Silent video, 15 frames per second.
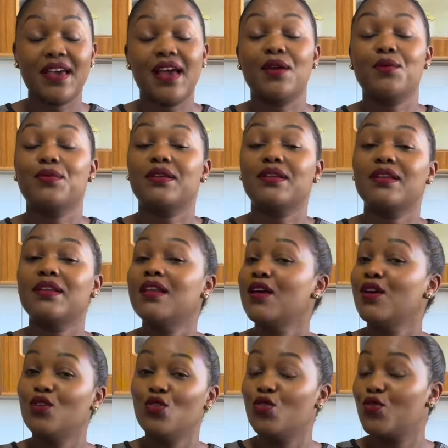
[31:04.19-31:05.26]
I will
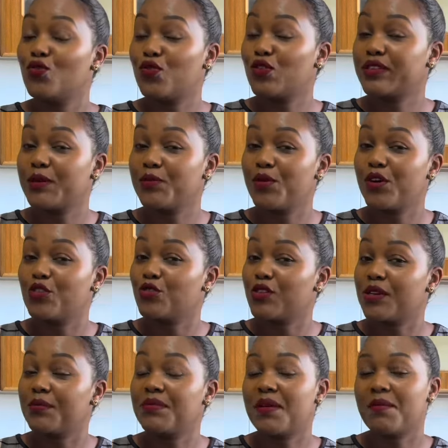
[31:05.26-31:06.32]
look for somewhere to
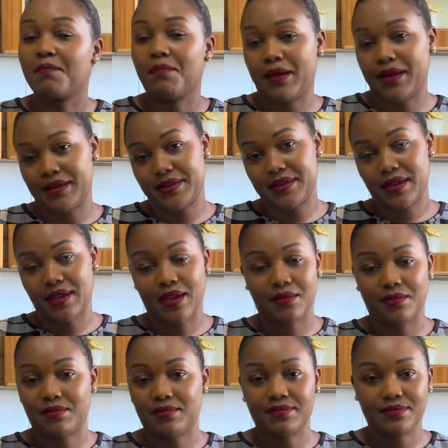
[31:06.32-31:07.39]
keep them but
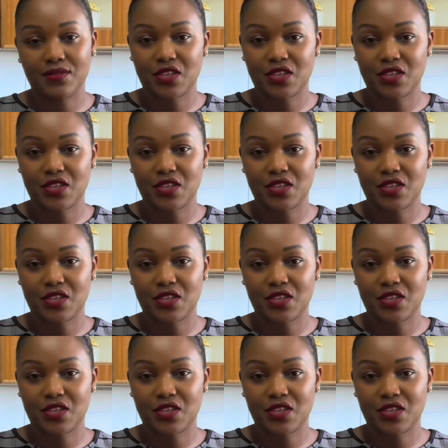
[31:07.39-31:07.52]
um,